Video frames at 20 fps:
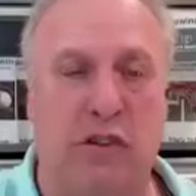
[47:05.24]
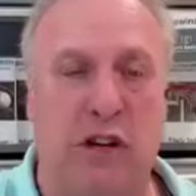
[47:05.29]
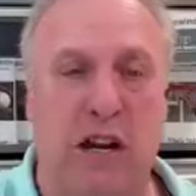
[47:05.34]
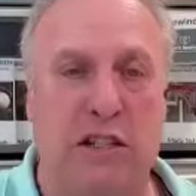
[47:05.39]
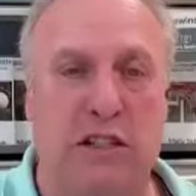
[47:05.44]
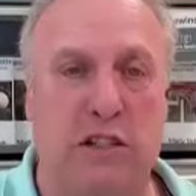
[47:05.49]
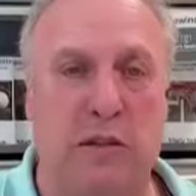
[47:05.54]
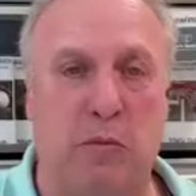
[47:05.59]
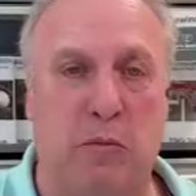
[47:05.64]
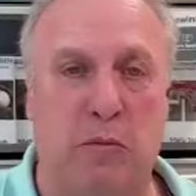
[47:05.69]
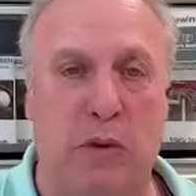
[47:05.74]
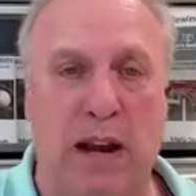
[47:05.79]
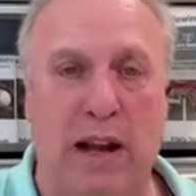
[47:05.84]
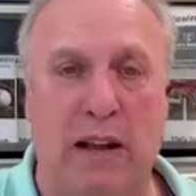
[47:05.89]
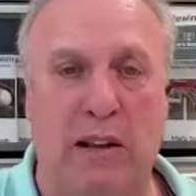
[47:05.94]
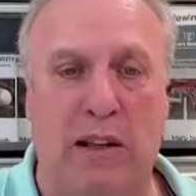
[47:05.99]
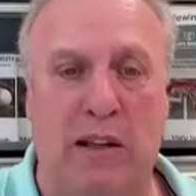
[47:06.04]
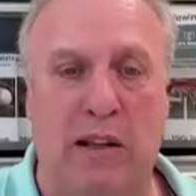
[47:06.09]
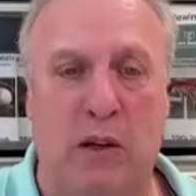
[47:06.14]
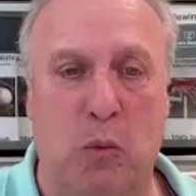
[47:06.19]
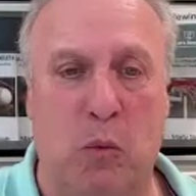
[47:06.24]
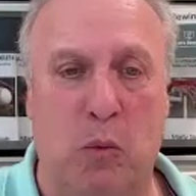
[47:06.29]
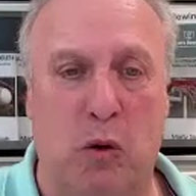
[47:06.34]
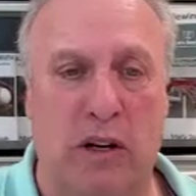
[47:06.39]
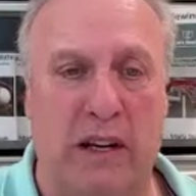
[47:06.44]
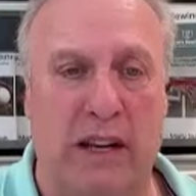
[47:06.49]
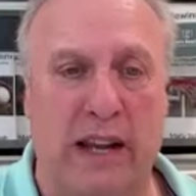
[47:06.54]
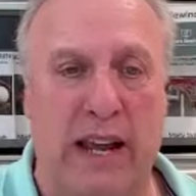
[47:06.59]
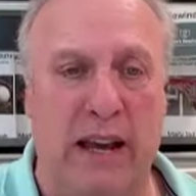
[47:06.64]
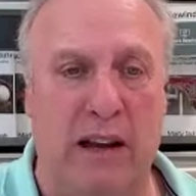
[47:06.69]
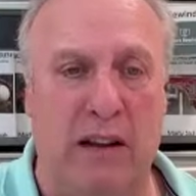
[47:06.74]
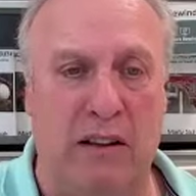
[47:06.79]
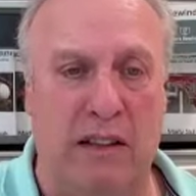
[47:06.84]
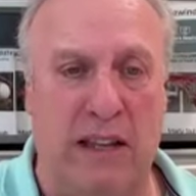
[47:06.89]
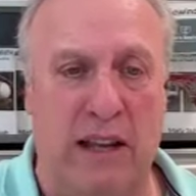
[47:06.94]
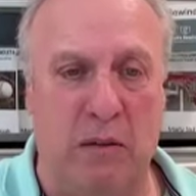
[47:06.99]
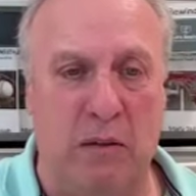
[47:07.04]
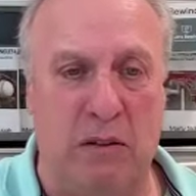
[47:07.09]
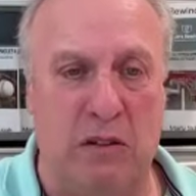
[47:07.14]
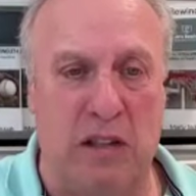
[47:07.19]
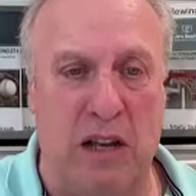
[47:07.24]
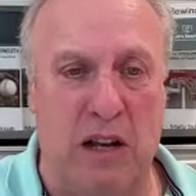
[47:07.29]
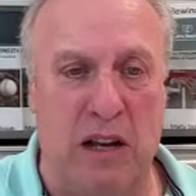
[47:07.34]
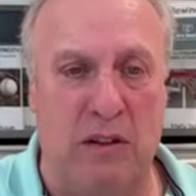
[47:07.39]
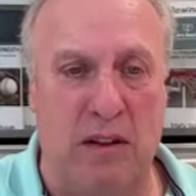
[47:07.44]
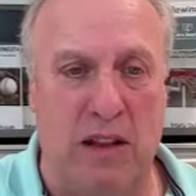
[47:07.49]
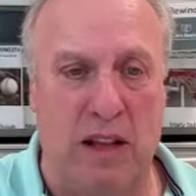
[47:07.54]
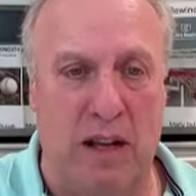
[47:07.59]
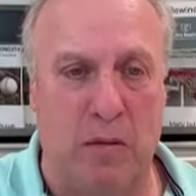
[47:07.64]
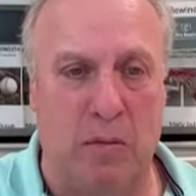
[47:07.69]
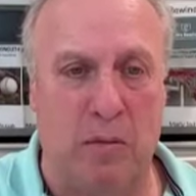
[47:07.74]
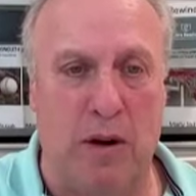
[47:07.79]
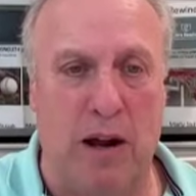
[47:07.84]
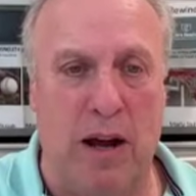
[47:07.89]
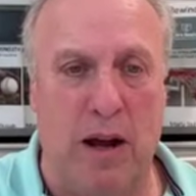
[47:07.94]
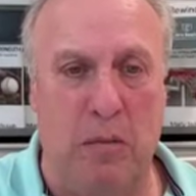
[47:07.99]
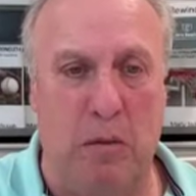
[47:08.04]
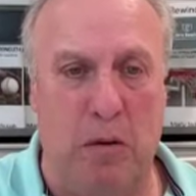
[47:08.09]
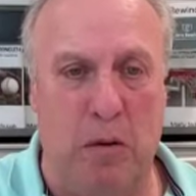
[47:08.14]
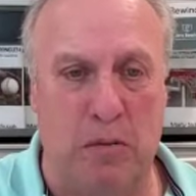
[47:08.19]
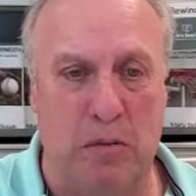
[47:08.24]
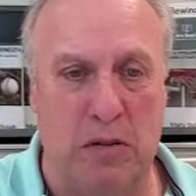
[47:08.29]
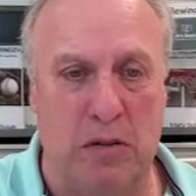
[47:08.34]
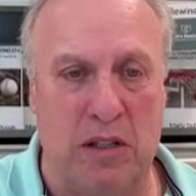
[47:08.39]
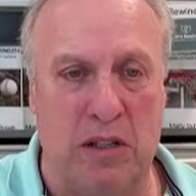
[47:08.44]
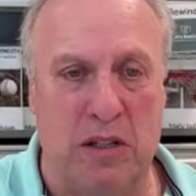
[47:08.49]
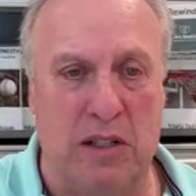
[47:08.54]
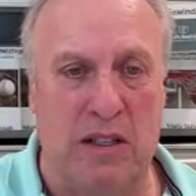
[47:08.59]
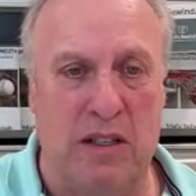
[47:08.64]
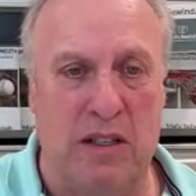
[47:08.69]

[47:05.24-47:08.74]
Jason Brownlee could work out, that would solve a lot of problems.